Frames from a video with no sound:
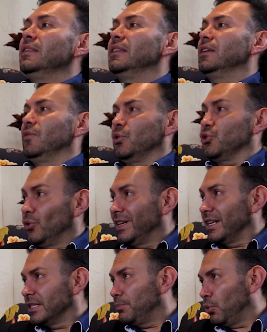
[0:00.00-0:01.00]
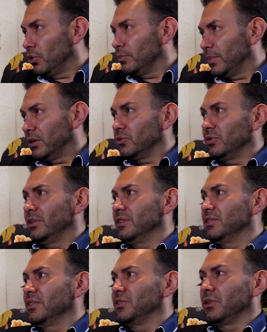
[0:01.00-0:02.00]
Then, of course, you can export because there
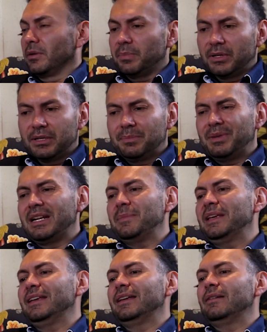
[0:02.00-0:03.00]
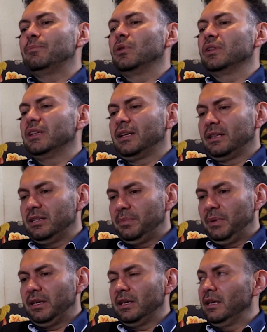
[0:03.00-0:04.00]
is a surplus. But I mean, politically
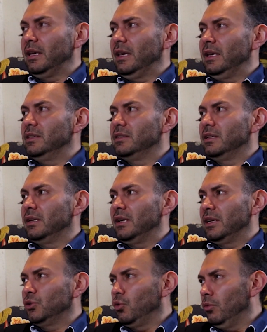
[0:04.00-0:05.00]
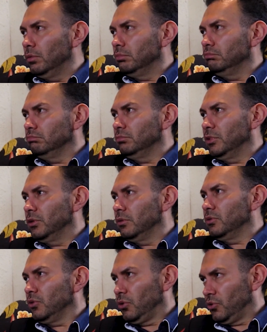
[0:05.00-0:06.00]
speaking, is a tool,
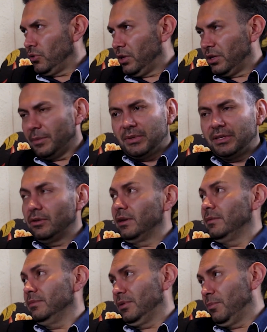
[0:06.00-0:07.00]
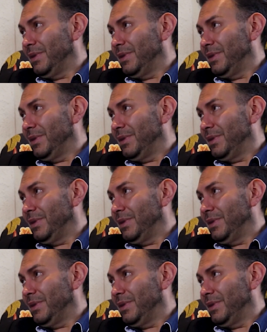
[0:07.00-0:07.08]
to control them and say, okay, you